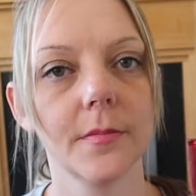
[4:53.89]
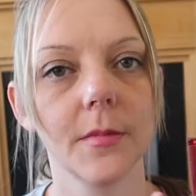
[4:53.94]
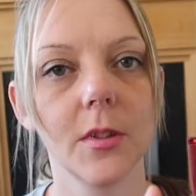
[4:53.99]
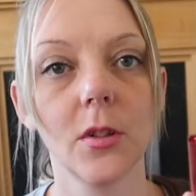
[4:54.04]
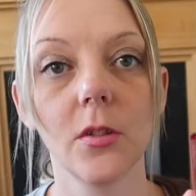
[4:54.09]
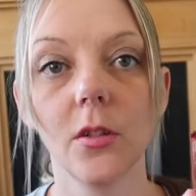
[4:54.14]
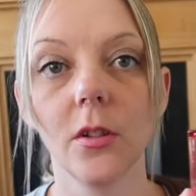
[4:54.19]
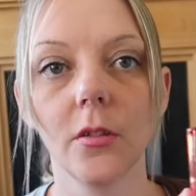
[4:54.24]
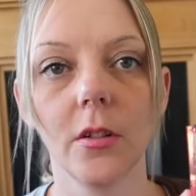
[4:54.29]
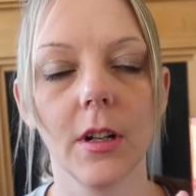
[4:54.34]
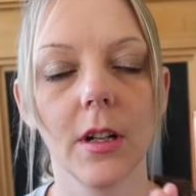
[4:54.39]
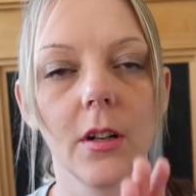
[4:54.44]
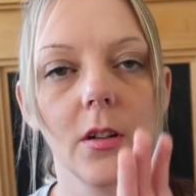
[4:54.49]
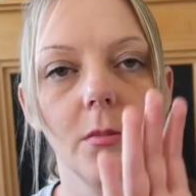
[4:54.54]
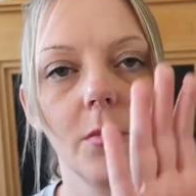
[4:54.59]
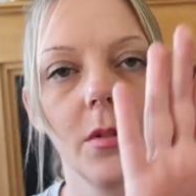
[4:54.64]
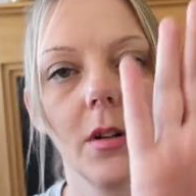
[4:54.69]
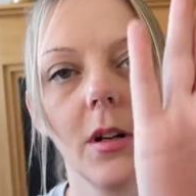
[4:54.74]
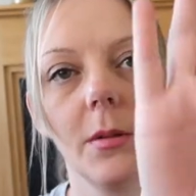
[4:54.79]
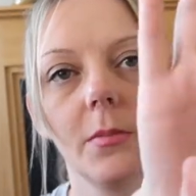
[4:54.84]
colour I
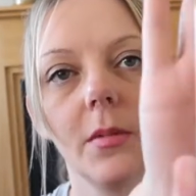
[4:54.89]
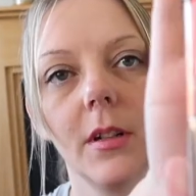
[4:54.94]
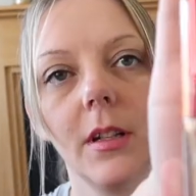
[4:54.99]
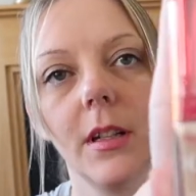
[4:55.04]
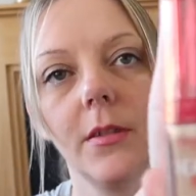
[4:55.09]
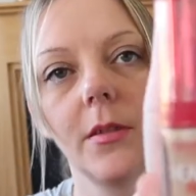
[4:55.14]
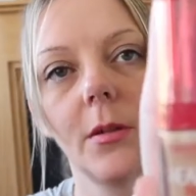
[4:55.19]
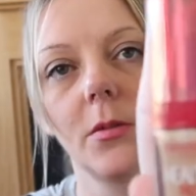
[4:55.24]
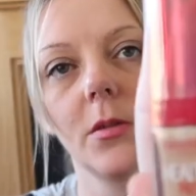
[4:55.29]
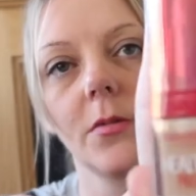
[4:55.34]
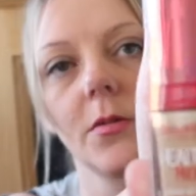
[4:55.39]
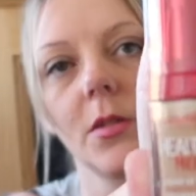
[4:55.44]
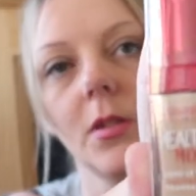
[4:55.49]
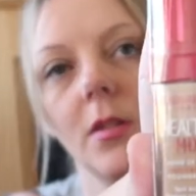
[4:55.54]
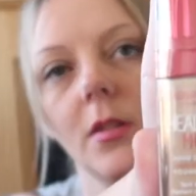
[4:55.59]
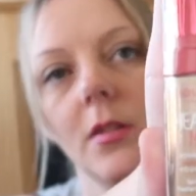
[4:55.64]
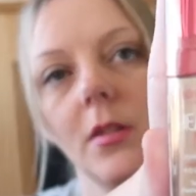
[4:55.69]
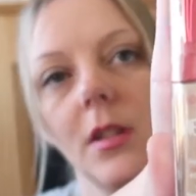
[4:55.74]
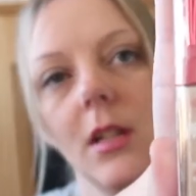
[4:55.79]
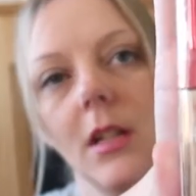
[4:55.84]
got but I believe I would have
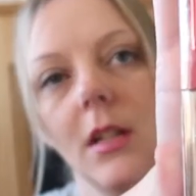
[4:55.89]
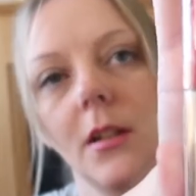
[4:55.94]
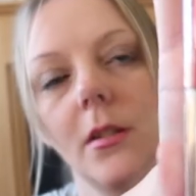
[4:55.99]
got